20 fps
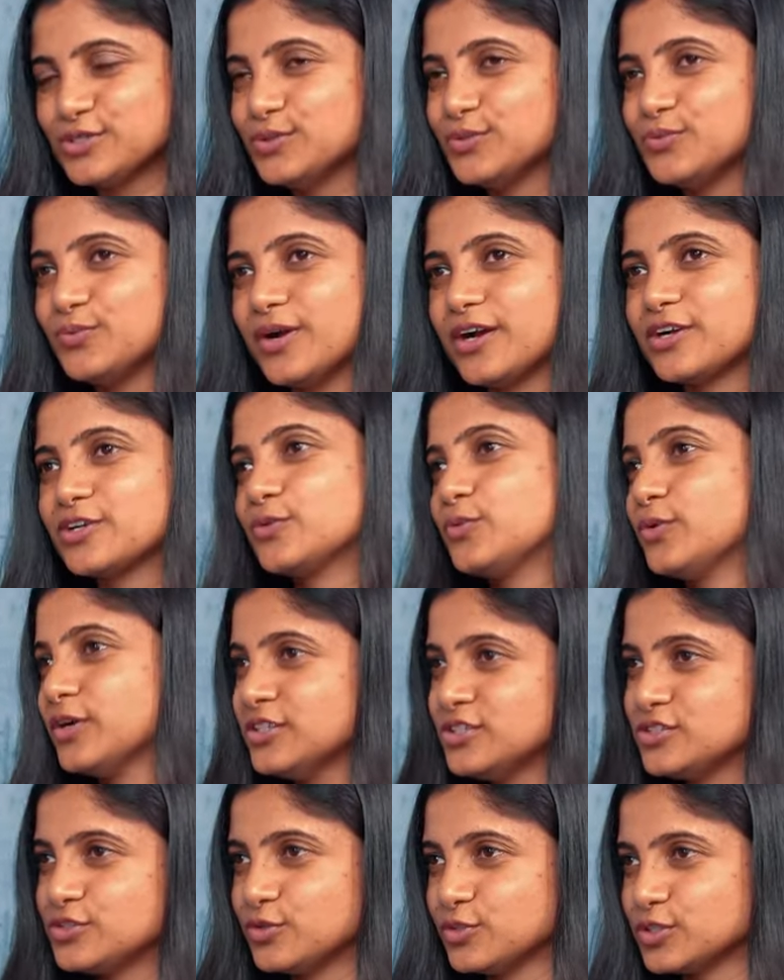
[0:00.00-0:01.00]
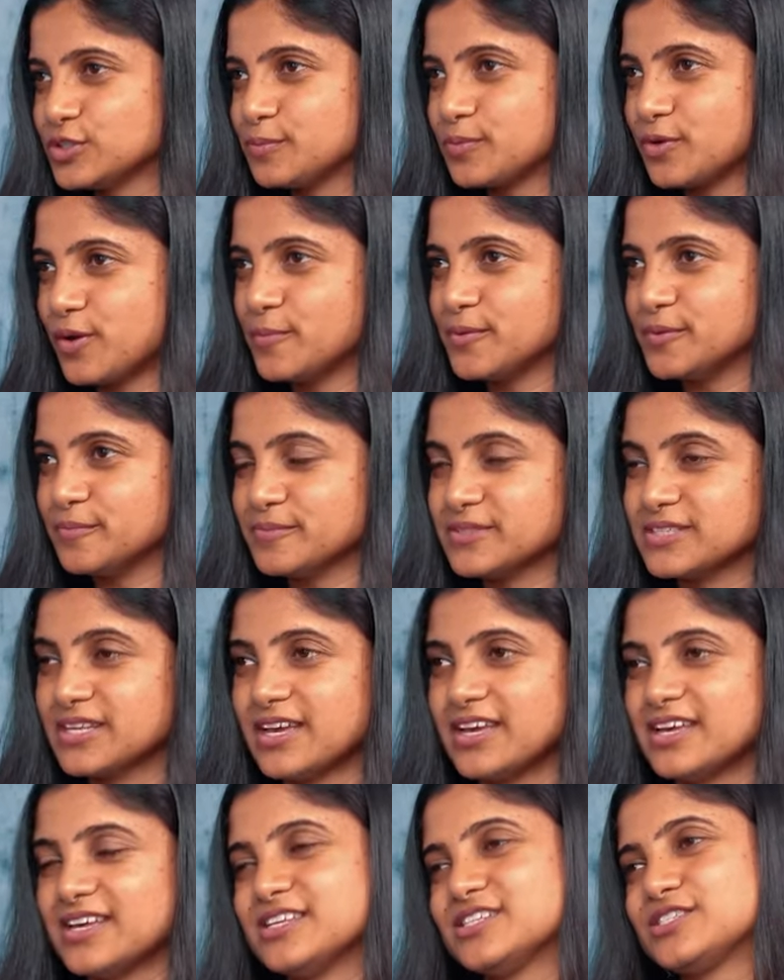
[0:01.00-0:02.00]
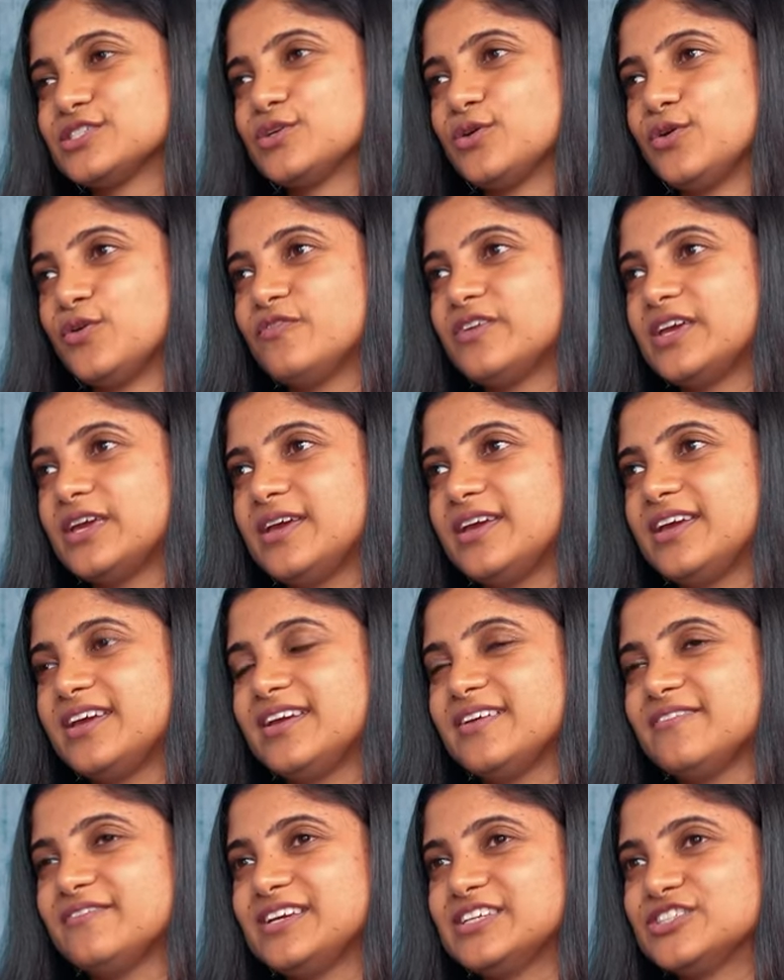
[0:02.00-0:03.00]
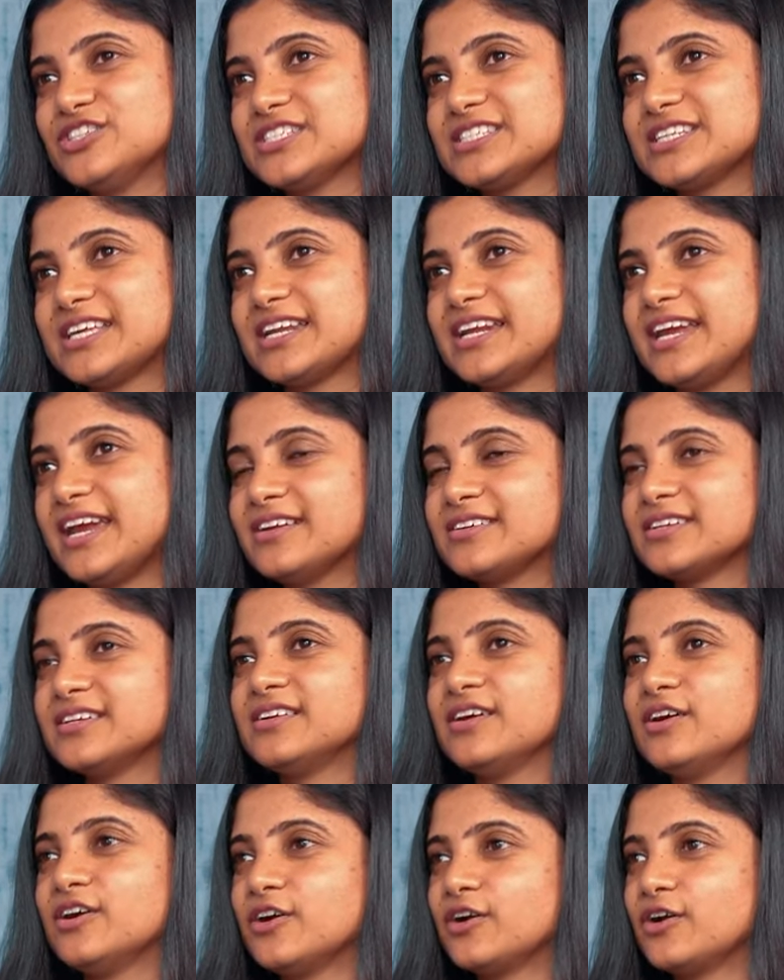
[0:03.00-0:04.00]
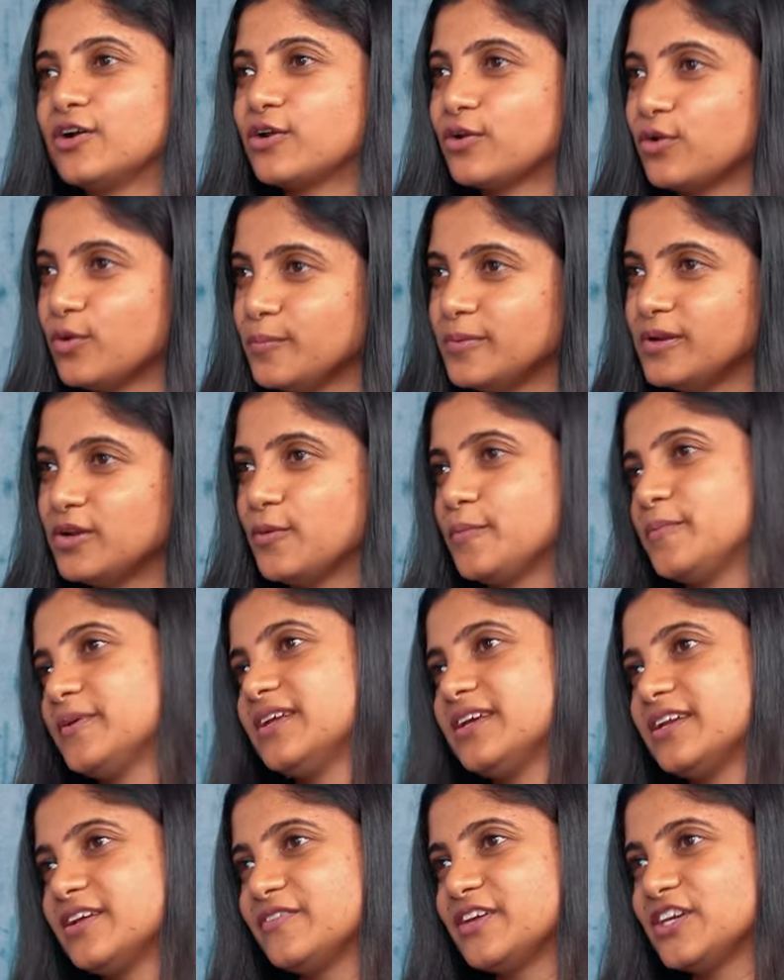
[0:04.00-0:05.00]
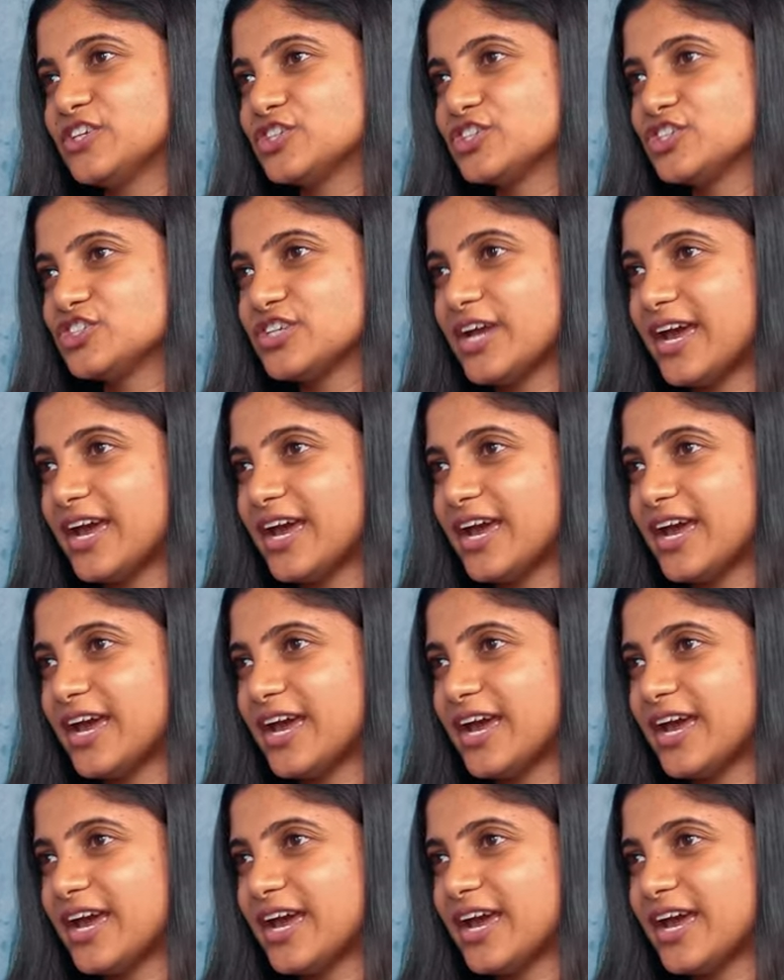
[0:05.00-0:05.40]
to work towards those problems so we we just created a global open innovation